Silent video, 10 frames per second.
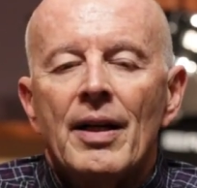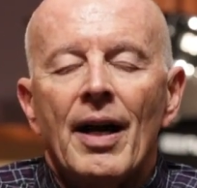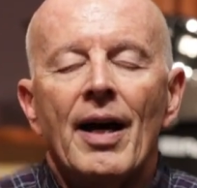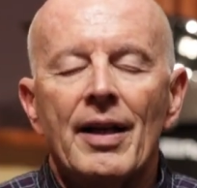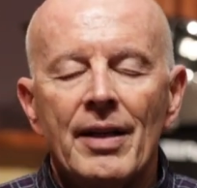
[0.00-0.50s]

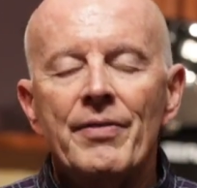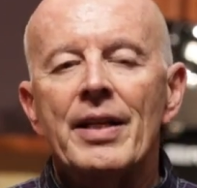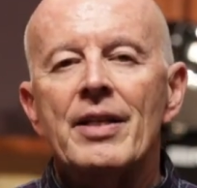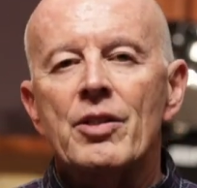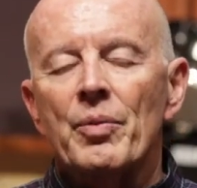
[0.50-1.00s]
I love
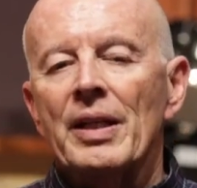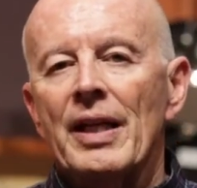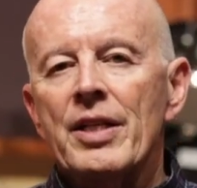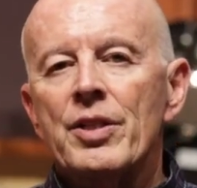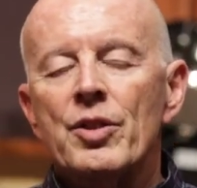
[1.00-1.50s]
that it's a
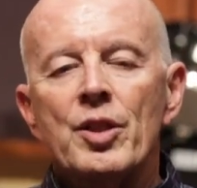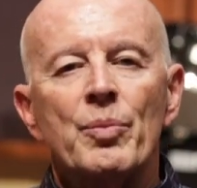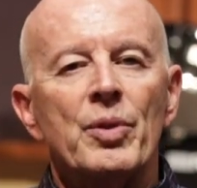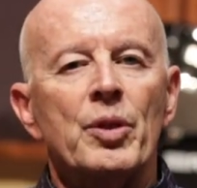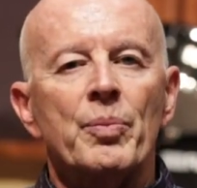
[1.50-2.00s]

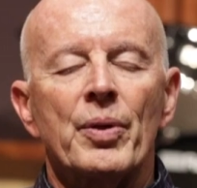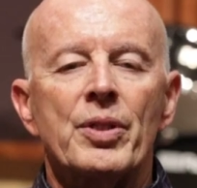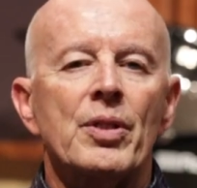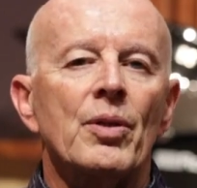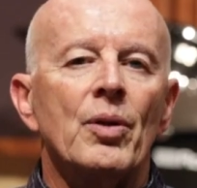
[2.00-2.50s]
relationship with the
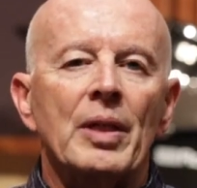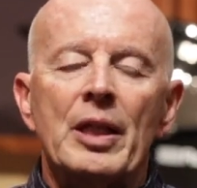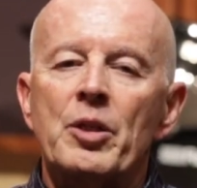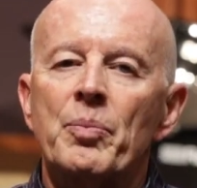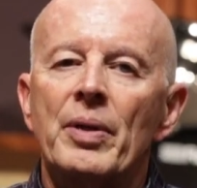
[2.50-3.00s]
person of the
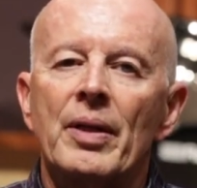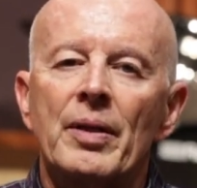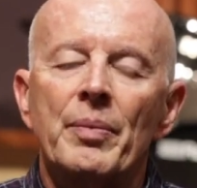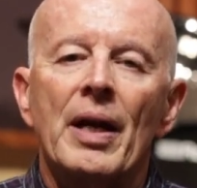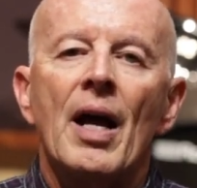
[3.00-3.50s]
Holy
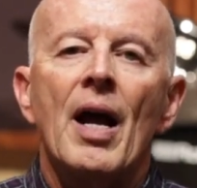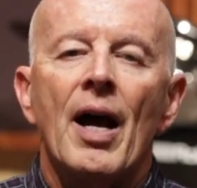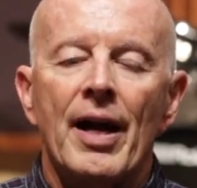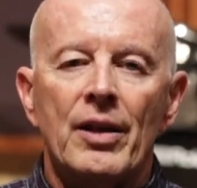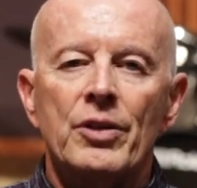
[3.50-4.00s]
Spirit, but
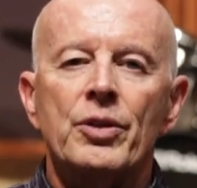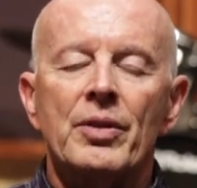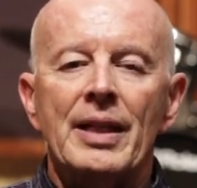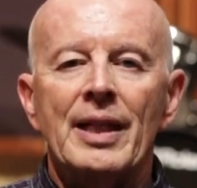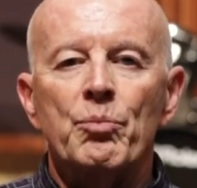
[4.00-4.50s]
I also
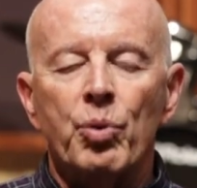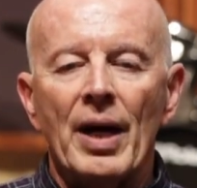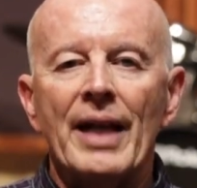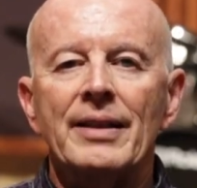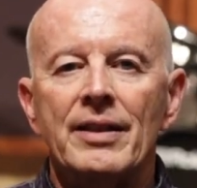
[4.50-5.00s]
need
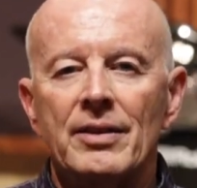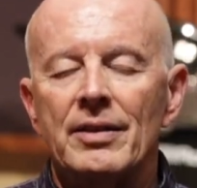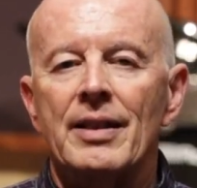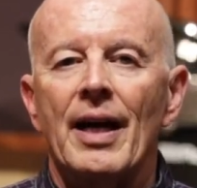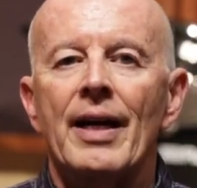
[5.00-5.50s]

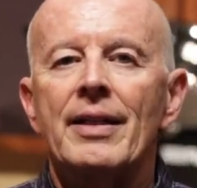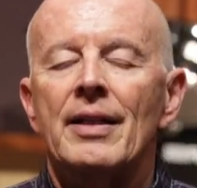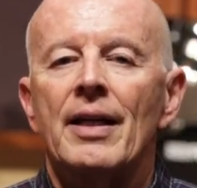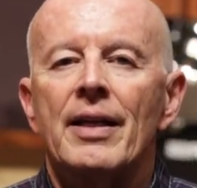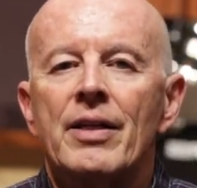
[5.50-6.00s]
practical
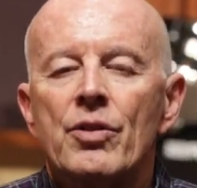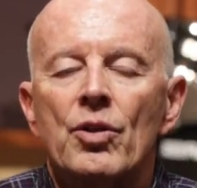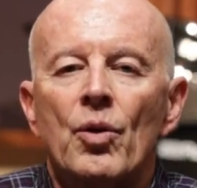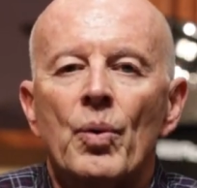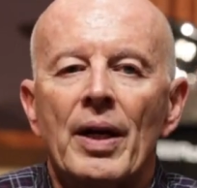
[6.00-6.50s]
guidelines.
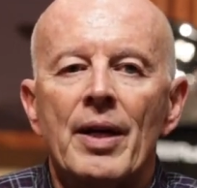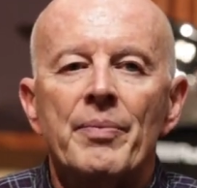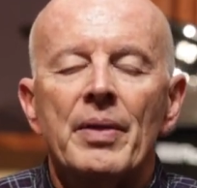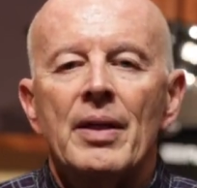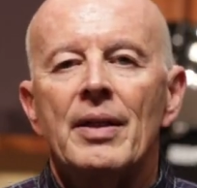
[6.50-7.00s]
So when I'm